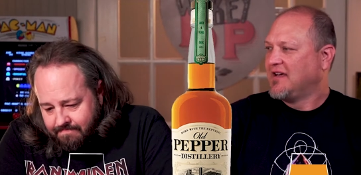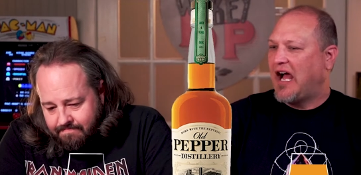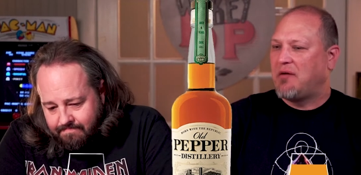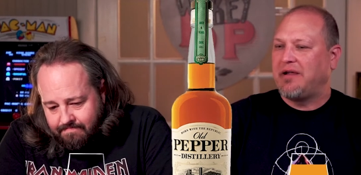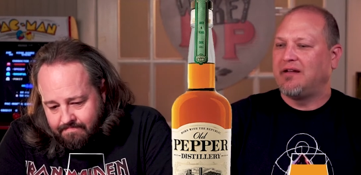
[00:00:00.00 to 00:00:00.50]

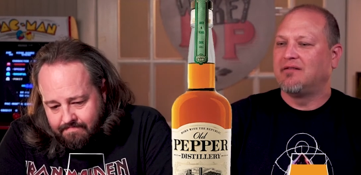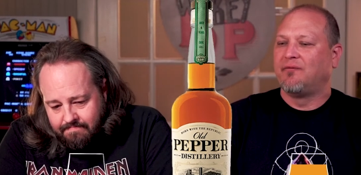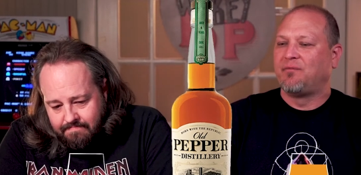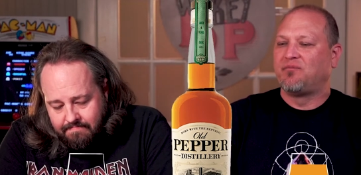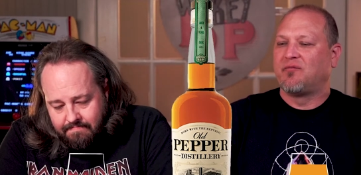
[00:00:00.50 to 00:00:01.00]
Speaker 1: I mean,
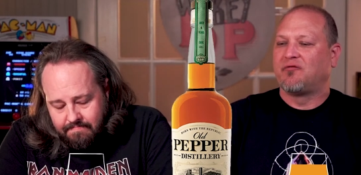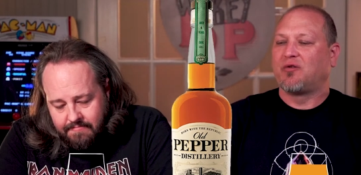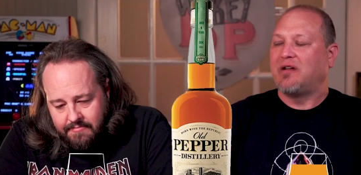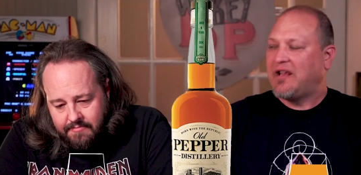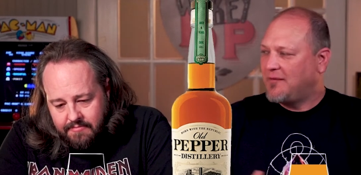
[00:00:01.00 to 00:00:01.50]

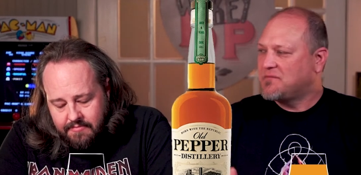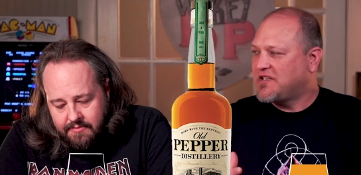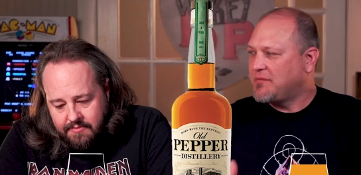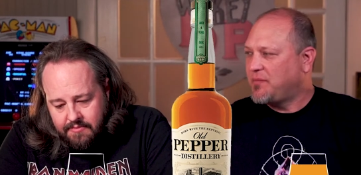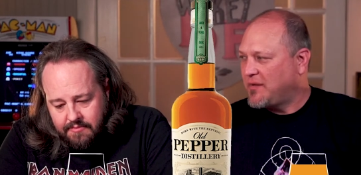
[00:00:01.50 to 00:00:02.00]
for an
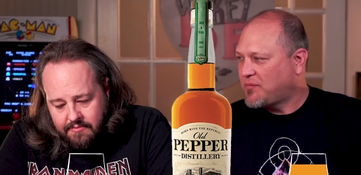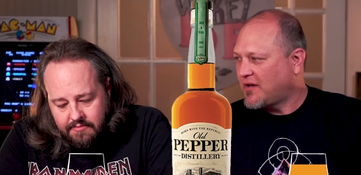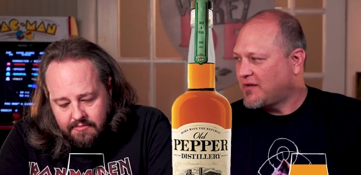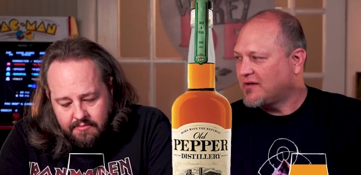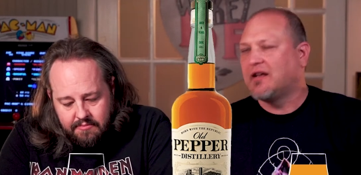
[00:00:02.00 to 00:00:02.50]
MGP
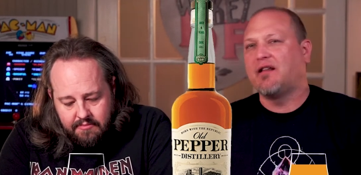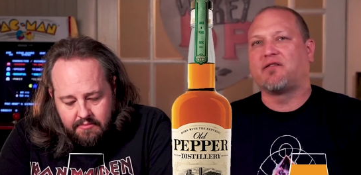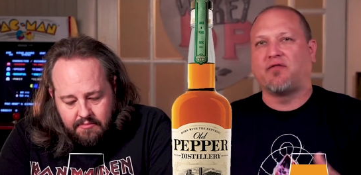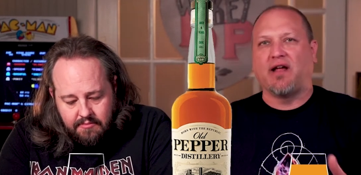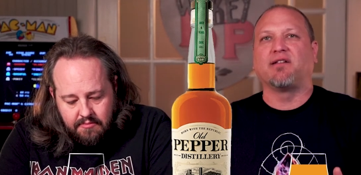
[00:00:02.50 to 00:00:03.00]
product, and
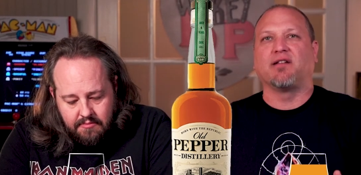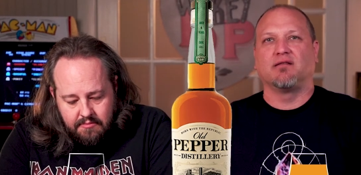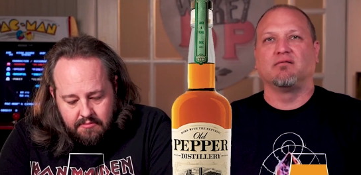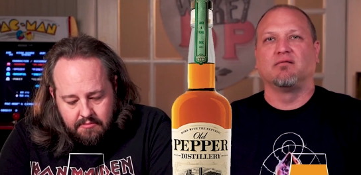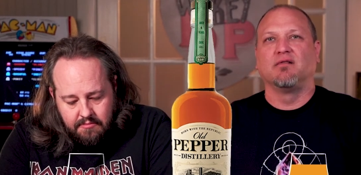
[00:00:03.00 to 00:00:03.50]
let's face it,
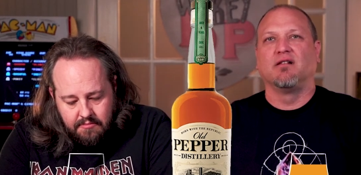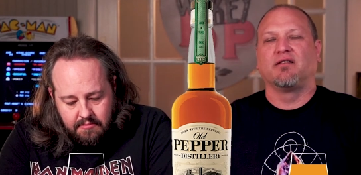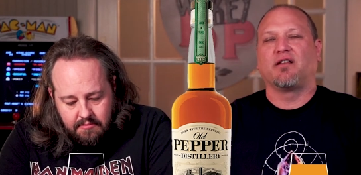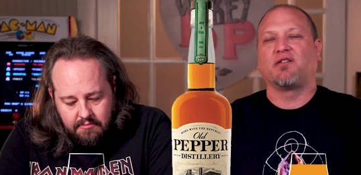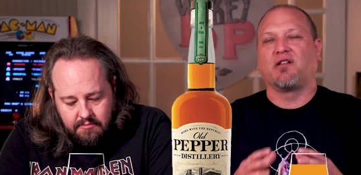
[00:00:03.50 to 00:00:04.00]

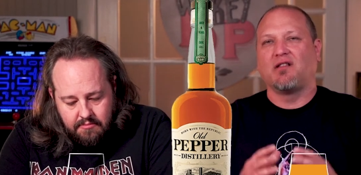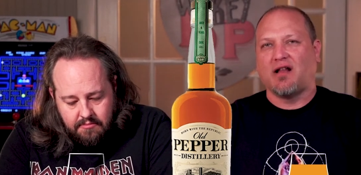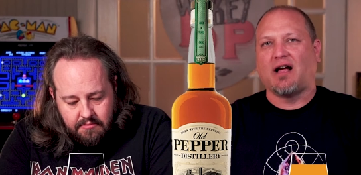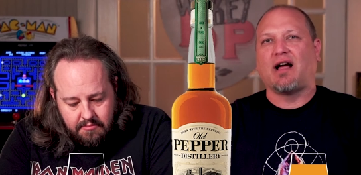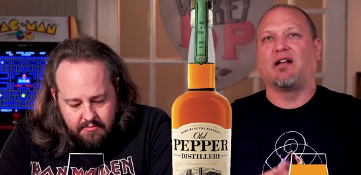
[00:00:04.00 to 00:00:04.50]
there's a
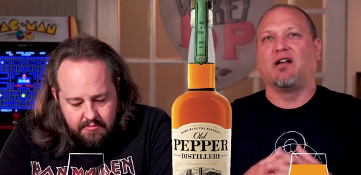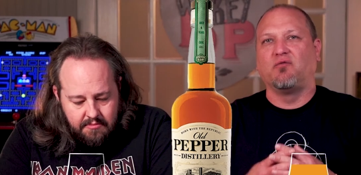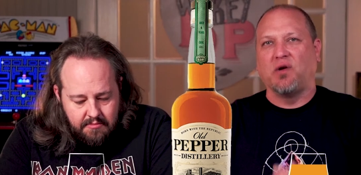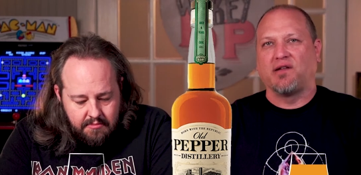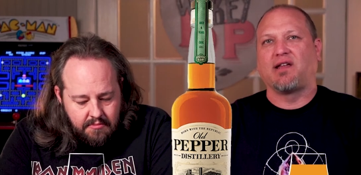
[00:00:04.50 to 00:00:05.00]
lot
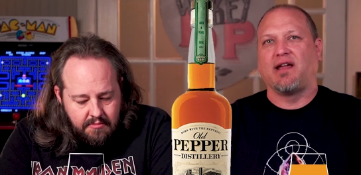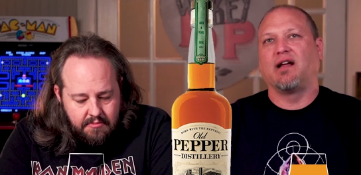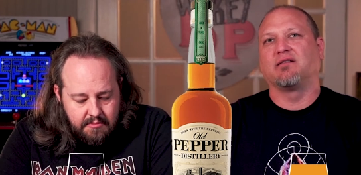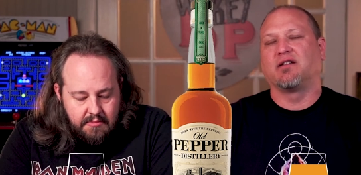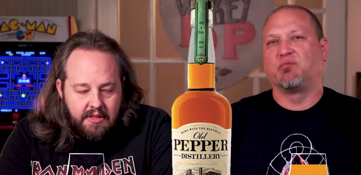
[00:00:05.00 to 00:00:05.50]
of whiskey
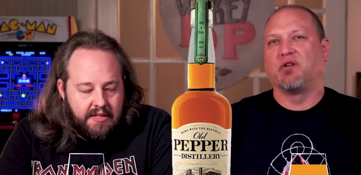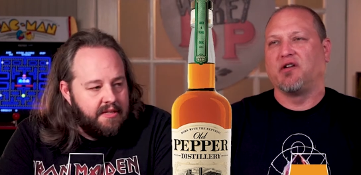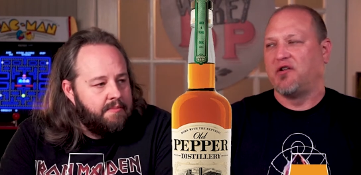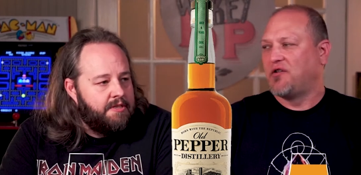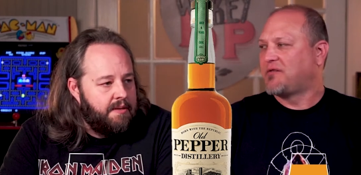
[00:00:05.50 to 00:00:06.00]
out there That's
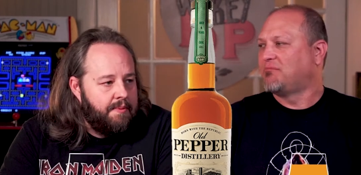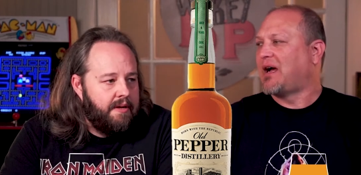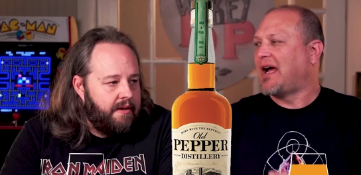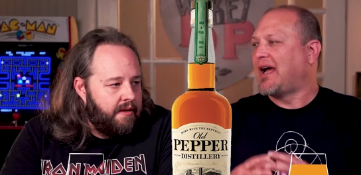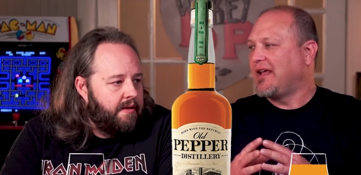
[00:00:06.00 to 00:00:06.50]
produced MGP.
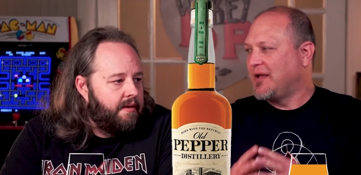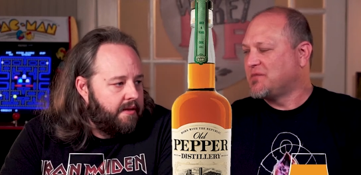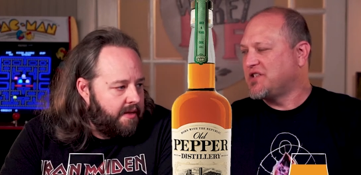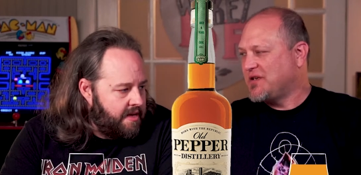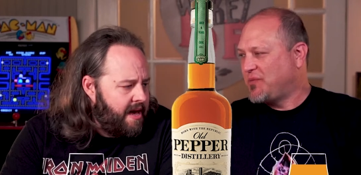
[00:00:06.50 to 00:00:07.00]
by
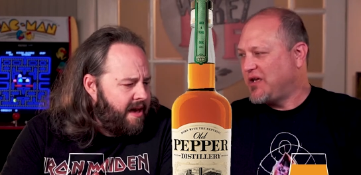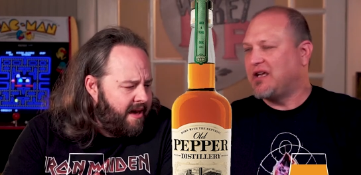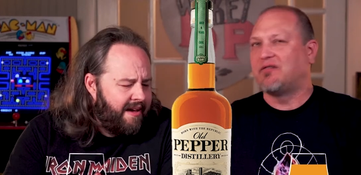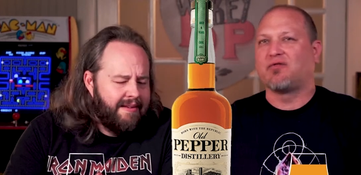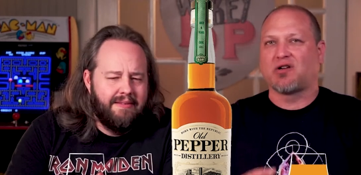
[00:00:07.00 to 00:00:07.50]
MGP
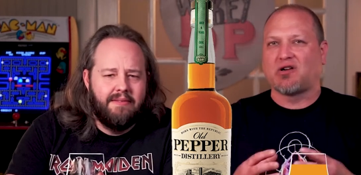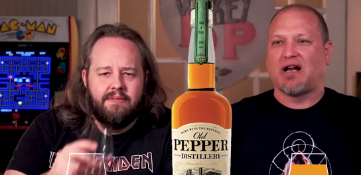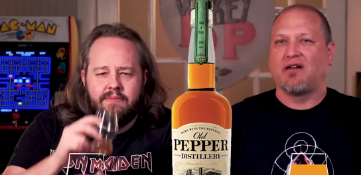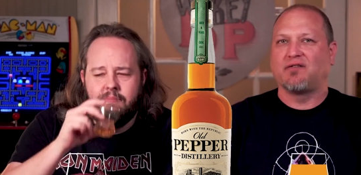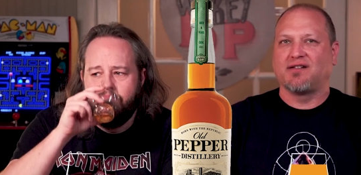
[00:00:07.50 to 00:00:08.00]
yeah. for
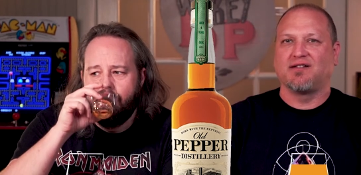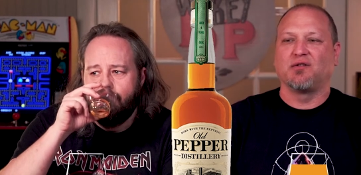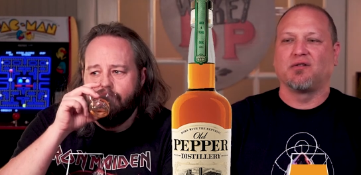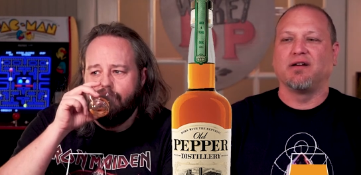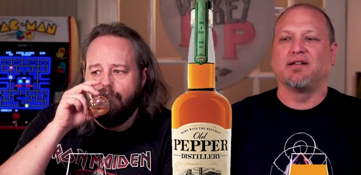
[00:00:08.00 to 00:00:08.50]
craft
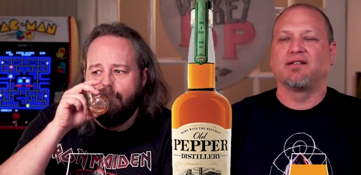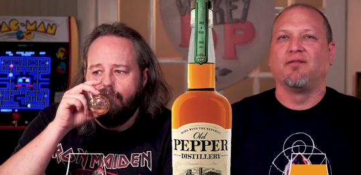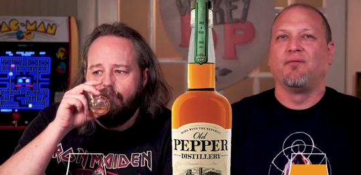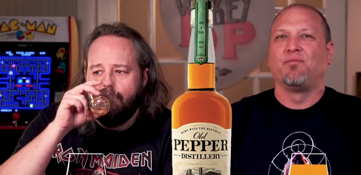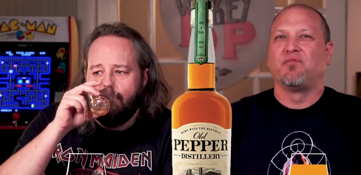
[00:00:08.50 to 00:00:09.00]
distilleries.
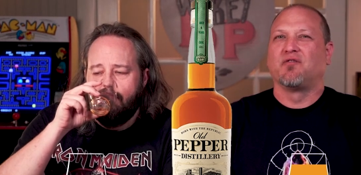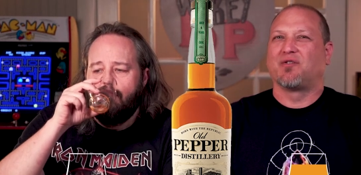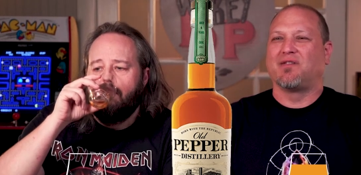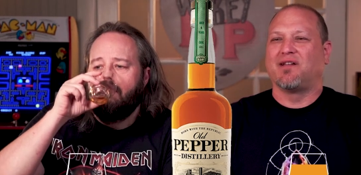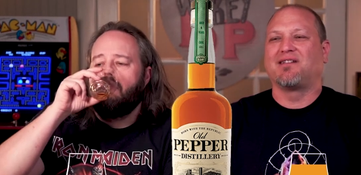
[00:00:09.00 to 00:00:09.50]

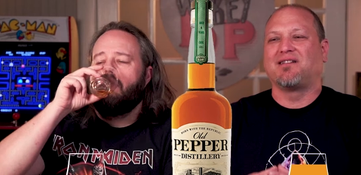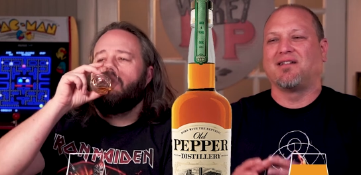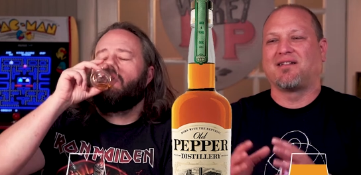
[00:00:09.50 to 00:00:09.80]
For this to